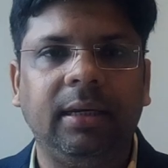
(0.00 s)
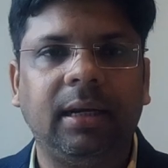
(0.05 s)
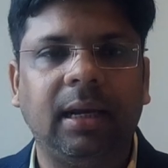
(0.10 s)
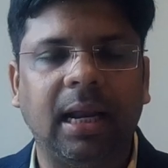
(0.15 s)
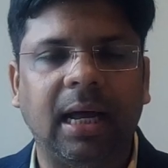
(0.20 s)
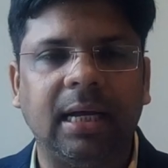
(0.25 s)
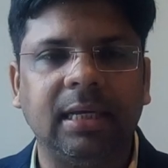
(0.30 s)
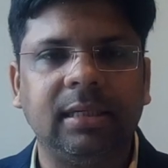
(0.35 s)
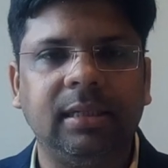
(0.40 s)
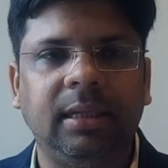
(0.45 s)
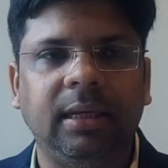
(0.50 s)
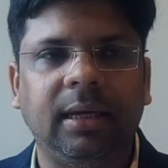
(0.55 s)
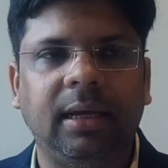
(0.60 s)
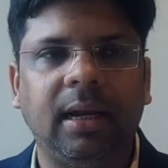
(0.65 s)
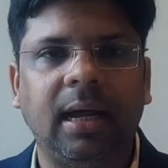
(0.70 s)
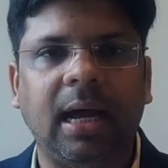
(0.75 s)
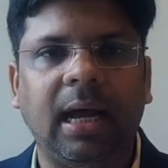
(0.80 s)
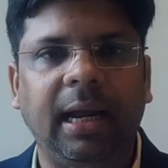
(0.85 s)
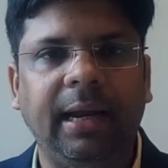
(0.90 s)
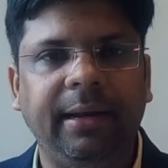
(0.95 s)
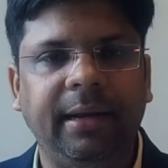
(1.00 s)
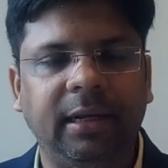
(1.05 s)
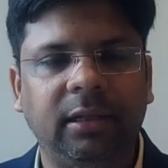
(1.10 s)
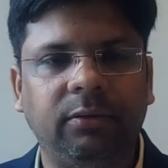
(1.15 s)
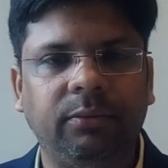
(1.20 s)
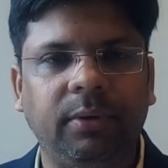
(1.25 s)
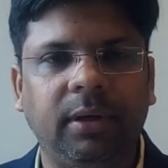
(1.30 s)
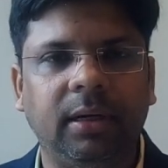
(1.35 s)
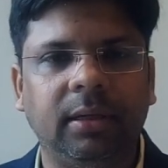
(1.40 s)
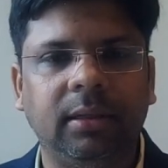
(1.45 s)
class there, high
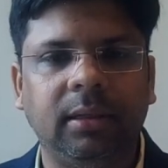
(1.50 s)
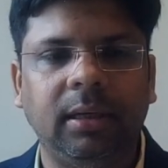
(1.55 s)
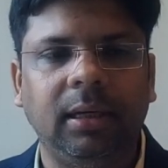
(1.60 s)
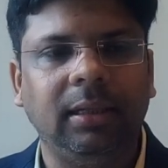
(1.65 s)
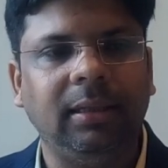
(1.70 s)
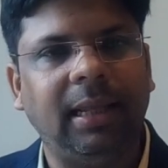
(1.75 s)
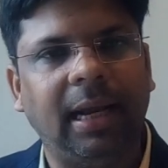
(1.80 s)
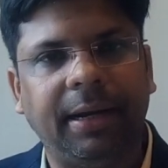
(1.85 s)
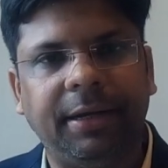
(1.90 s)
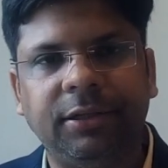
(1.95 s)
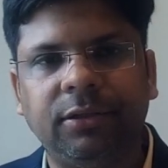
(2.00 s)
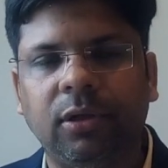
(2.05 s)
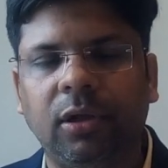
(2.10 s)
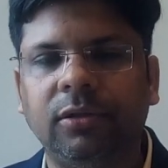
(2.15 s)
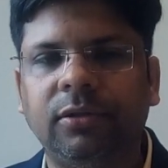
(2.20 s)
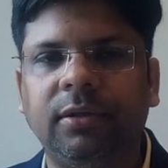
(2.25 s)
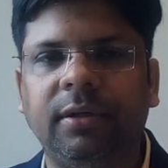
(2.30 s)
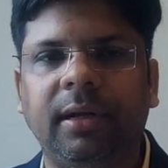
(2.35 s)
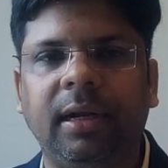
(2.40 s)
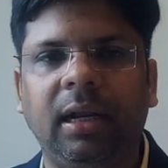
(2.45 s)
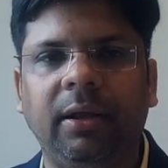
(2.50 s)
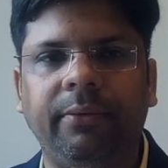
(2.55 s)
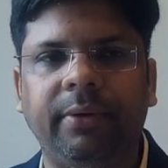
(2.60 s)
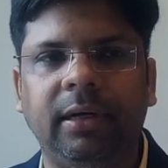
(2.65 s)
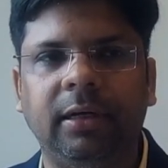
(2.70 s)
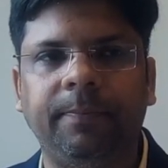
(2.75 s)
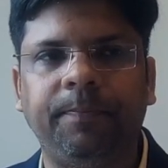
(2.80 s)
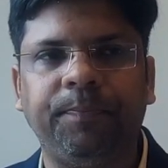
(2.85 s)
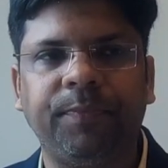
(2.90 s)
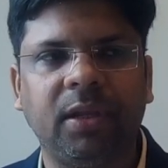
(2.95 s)
net worth, that is also
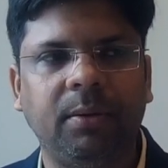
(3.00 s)
relevant.